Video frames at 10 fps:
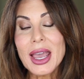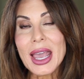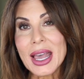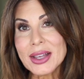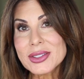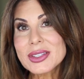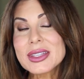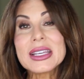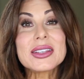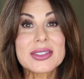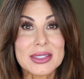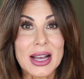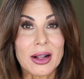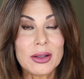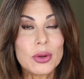As things
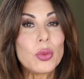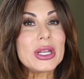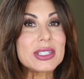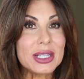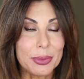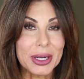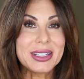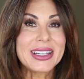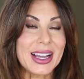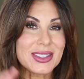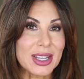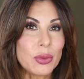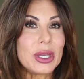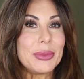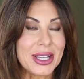sell, we typically, I say
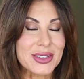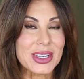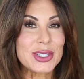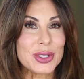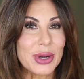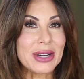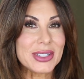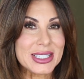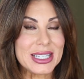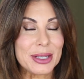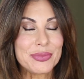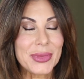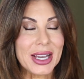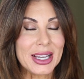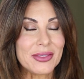we because I do have a
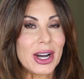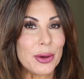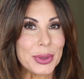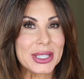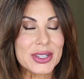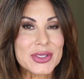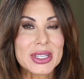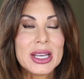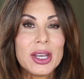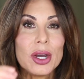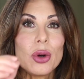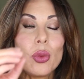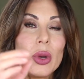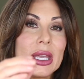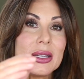team, I have help in this,
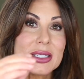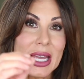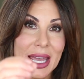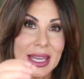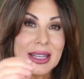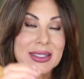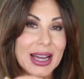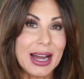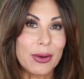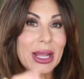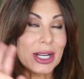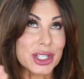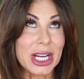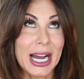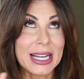we take down,
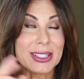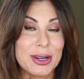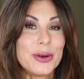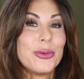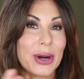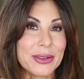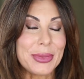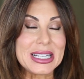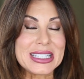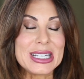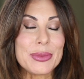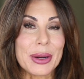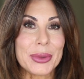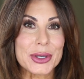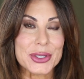actually I don't, one of my team
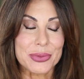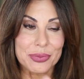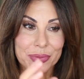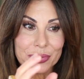members